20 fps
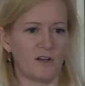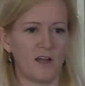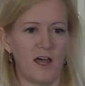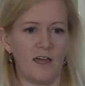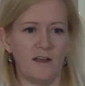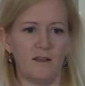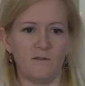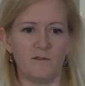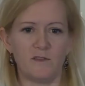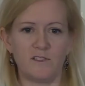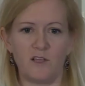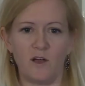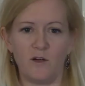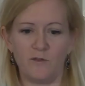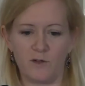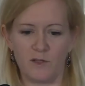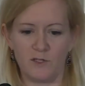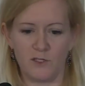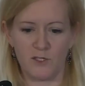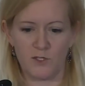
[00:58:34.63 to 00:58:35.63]
kind of
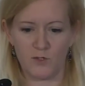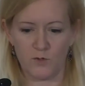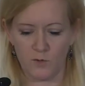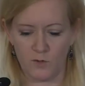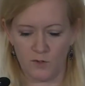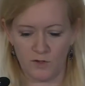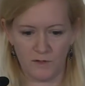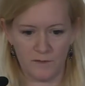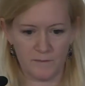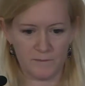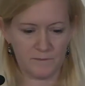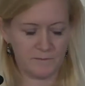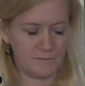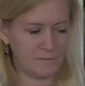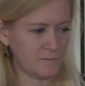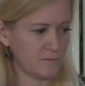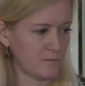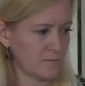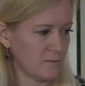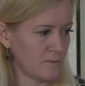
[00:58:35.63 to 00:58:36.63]
self-construal.
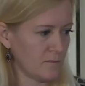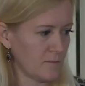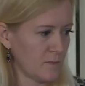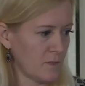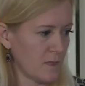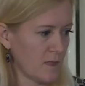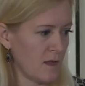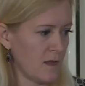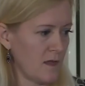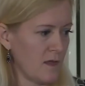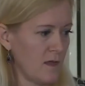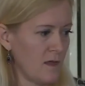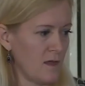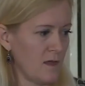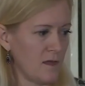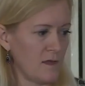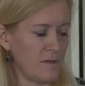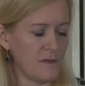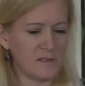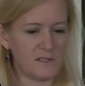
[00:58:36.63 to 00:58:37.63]

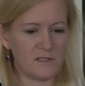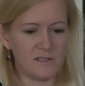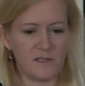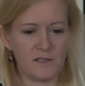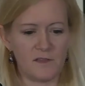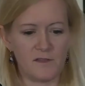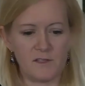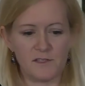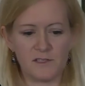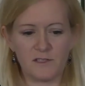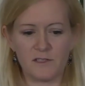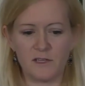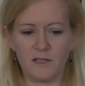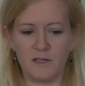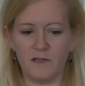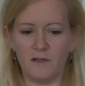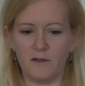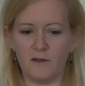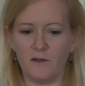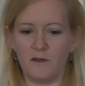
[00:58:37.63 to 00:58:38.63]
This is
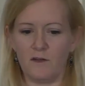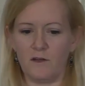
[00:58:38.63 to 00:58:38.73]
a